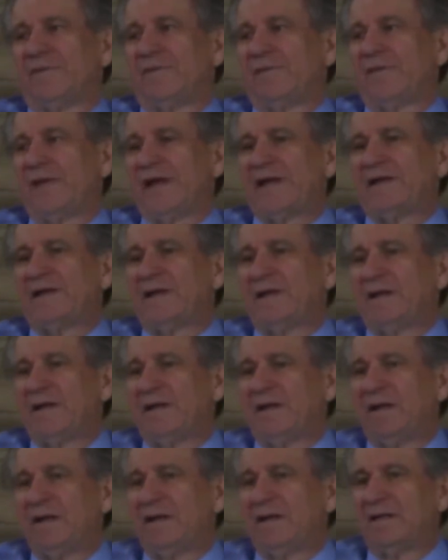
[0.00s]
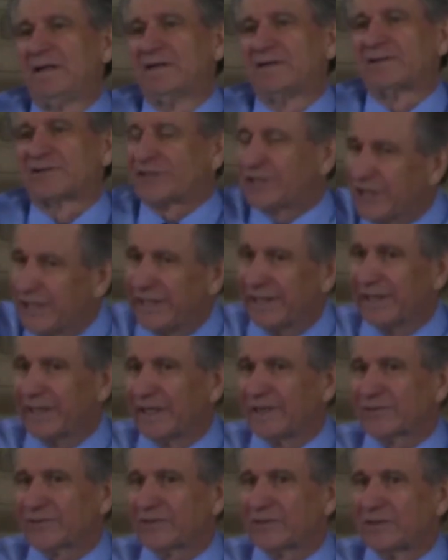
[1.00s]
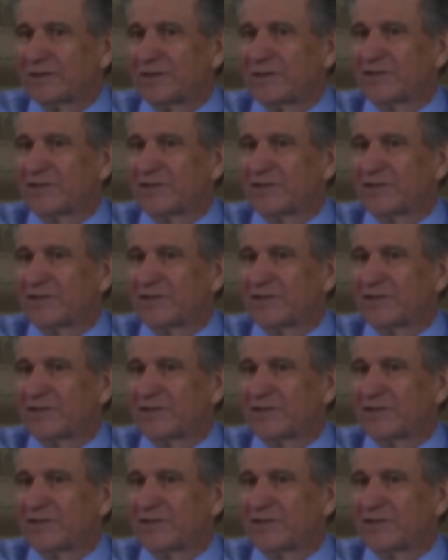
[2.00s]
that see us